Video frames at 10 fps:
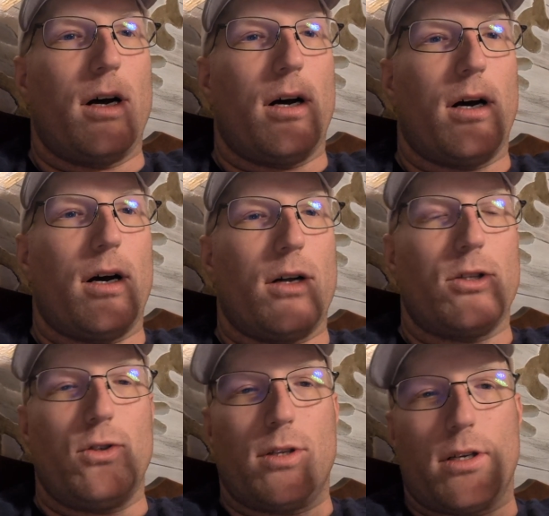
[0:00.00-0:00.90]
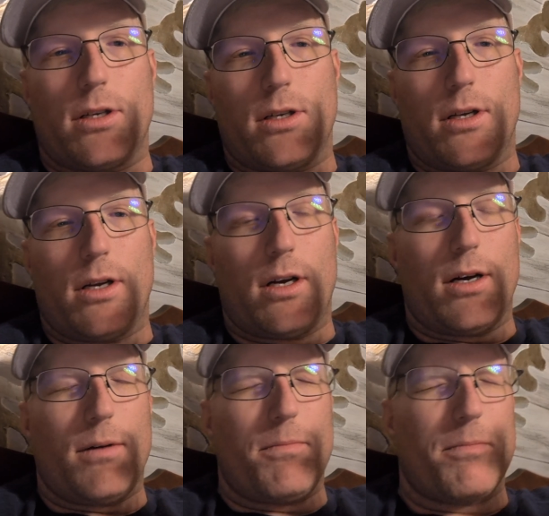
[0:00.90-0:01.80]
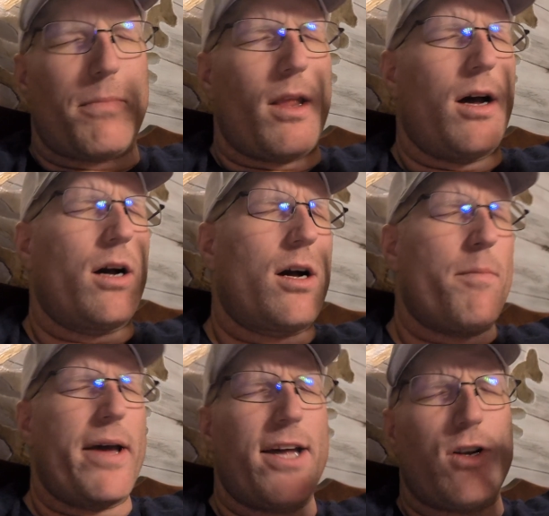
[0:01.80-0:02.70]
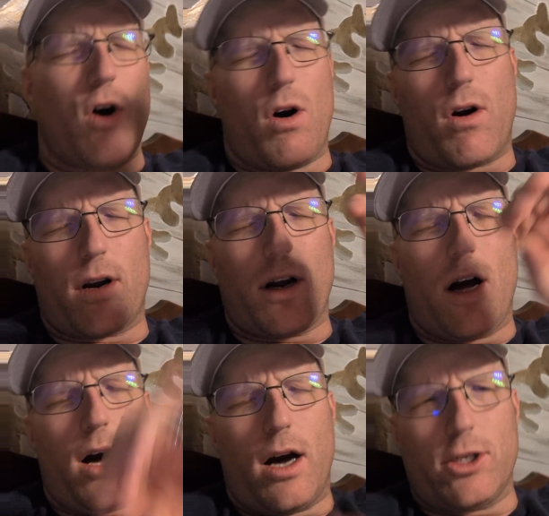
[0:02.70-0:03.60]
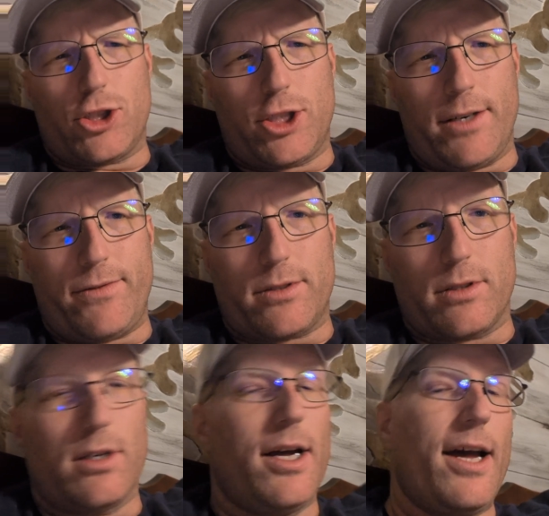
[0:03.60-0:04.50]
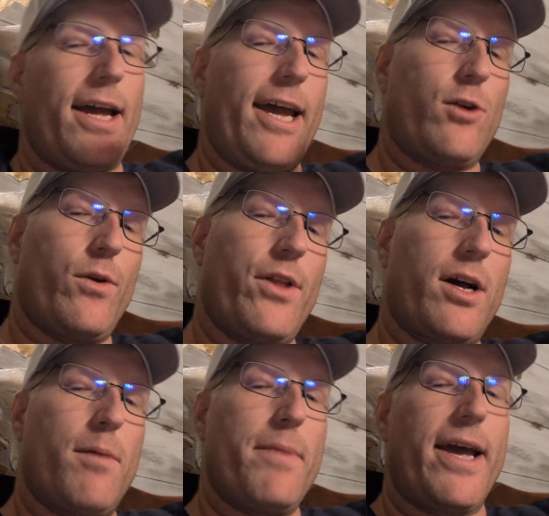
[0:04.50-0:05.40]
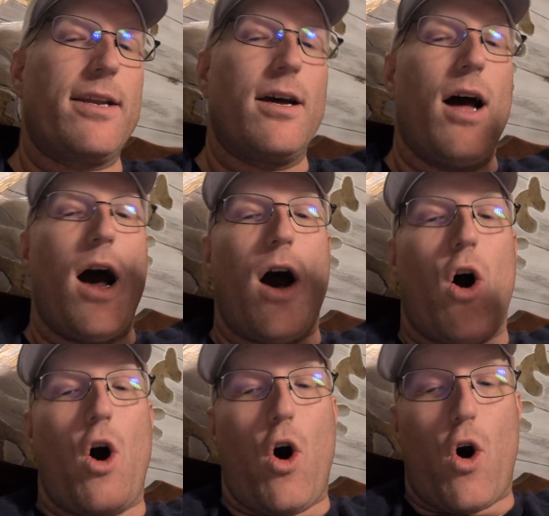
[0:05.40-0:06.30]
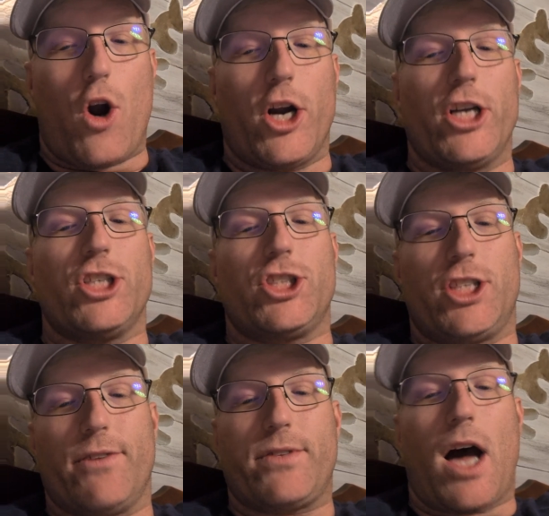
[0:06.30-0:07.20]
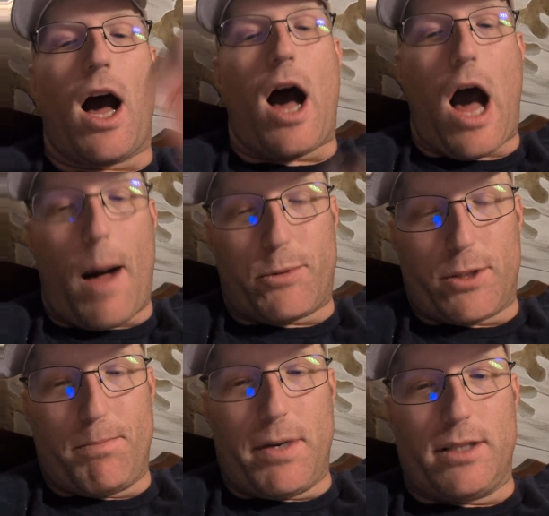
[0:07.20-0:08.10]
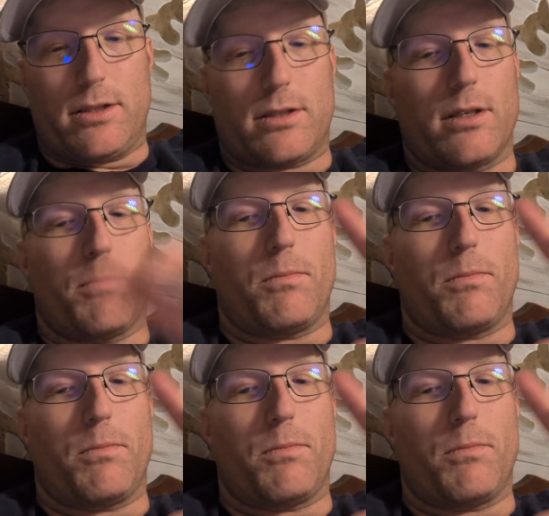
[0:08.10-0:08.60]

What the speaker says: do the Command R Shift and or the Command R Shift Option buttons.